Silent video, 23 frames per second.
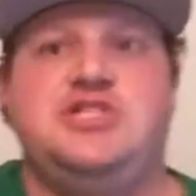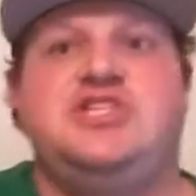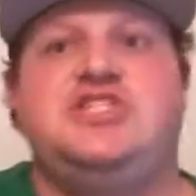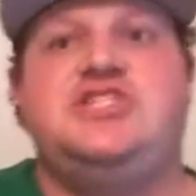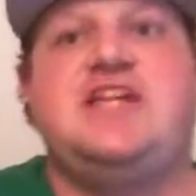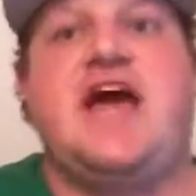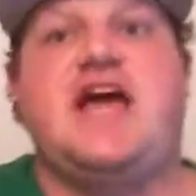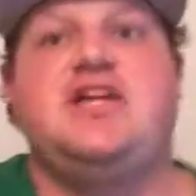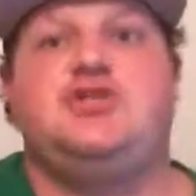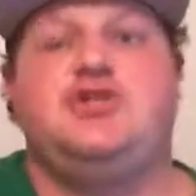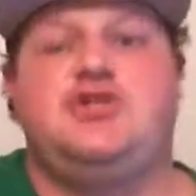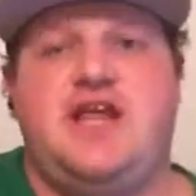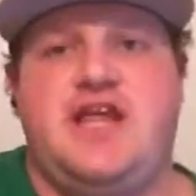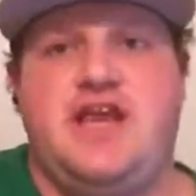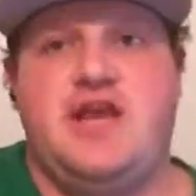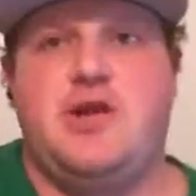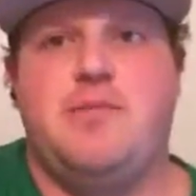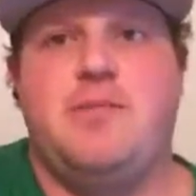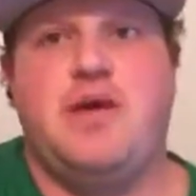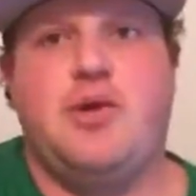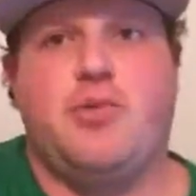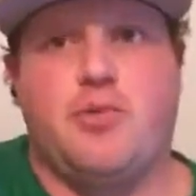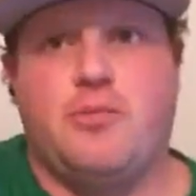The statue needed
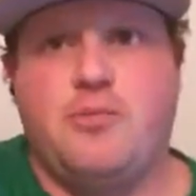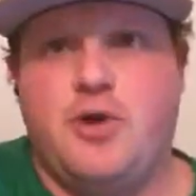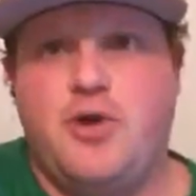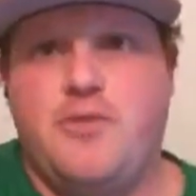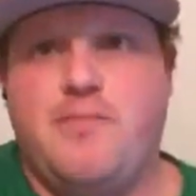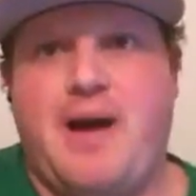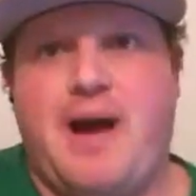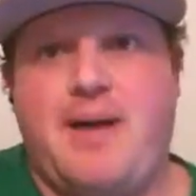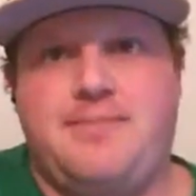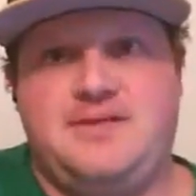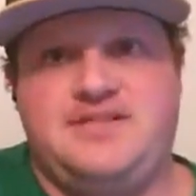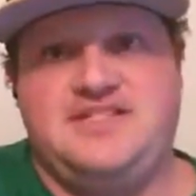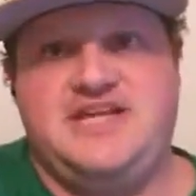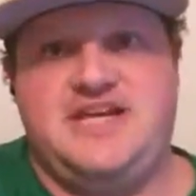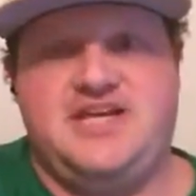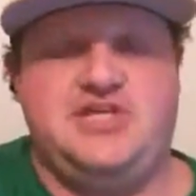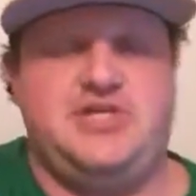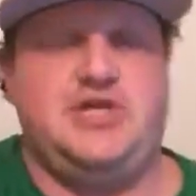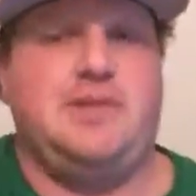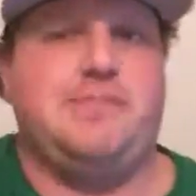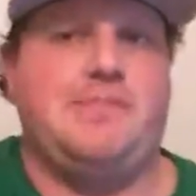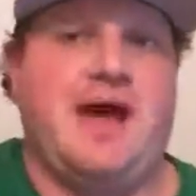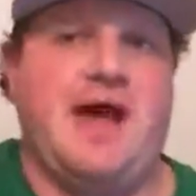to be removed by
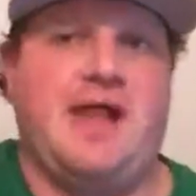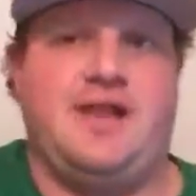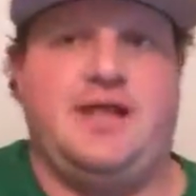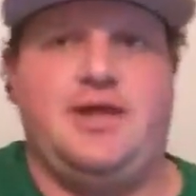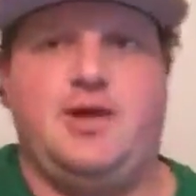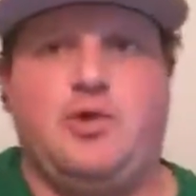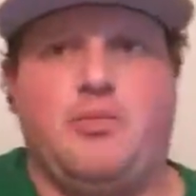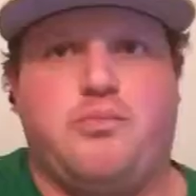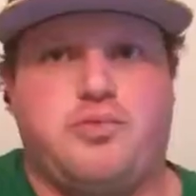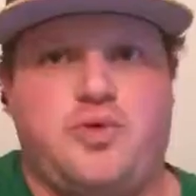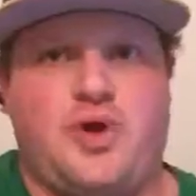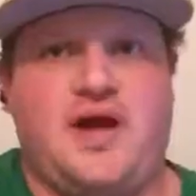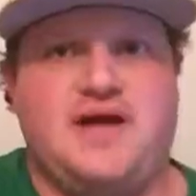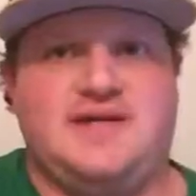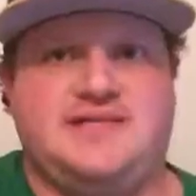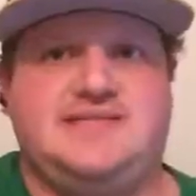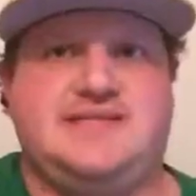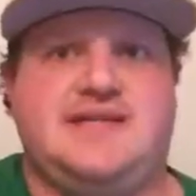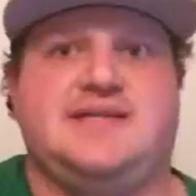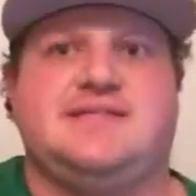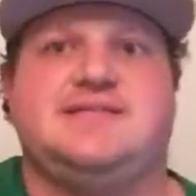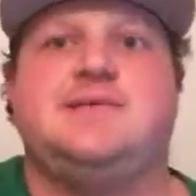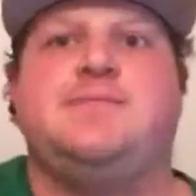petition and by legal
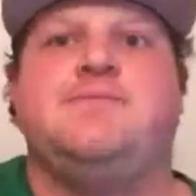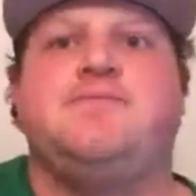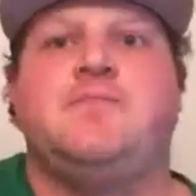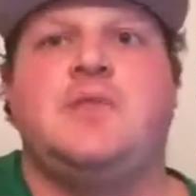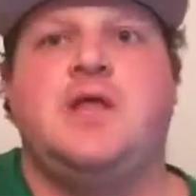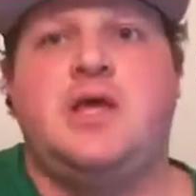process.